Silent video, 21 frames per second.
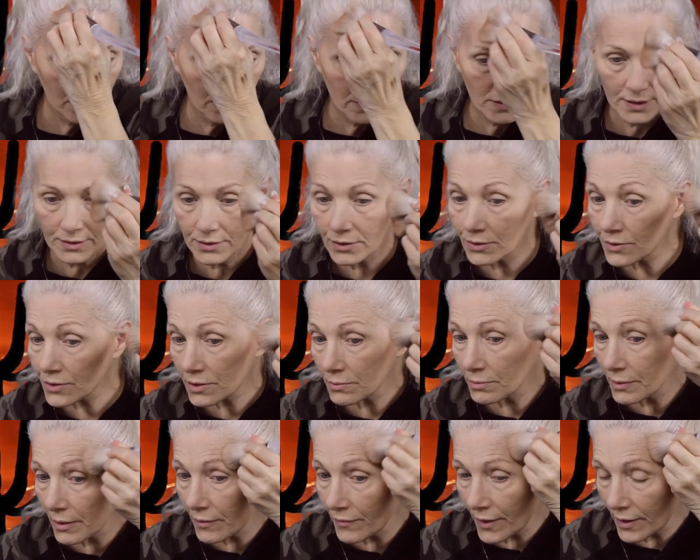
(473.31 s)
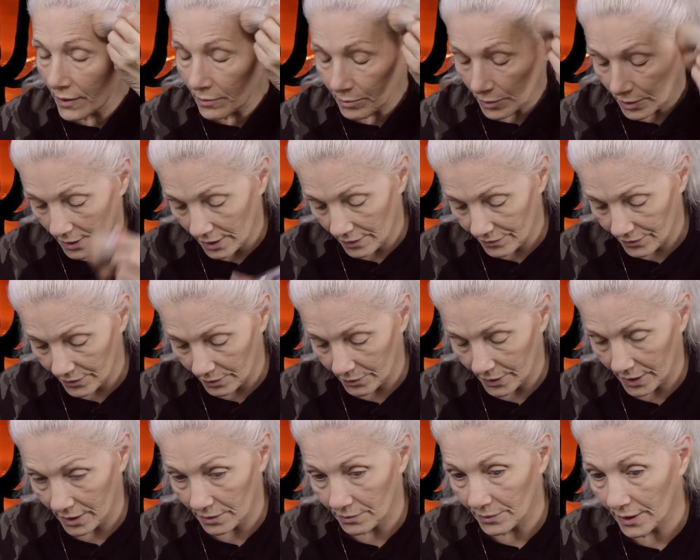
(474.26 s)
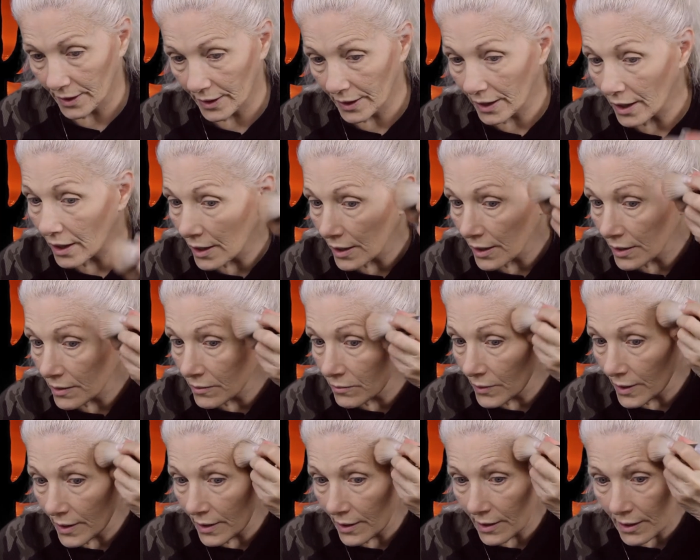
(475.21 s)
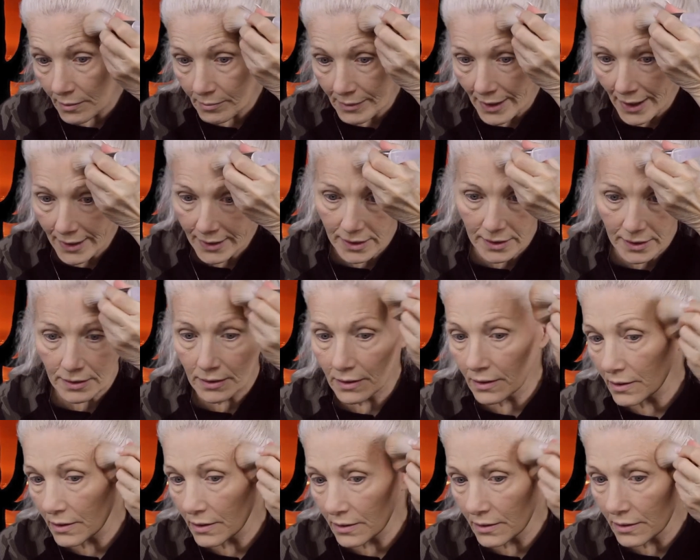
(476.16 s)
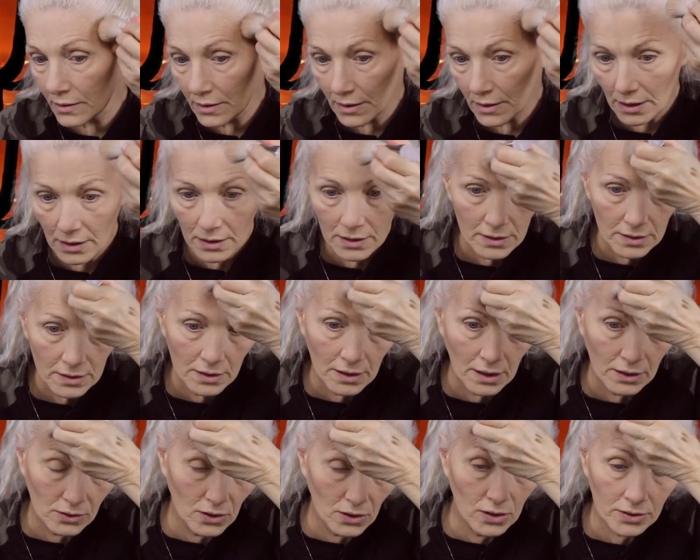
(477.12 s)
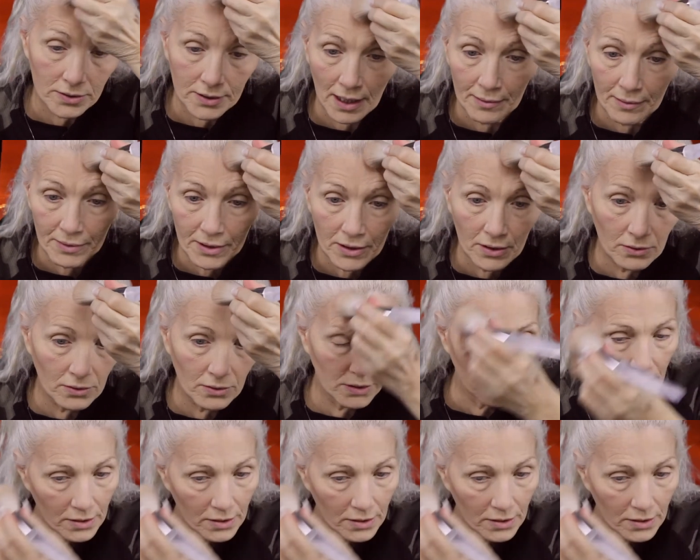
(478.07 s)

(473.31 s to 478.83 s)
It used to be available everywhere when I got it, way back in a long time ago.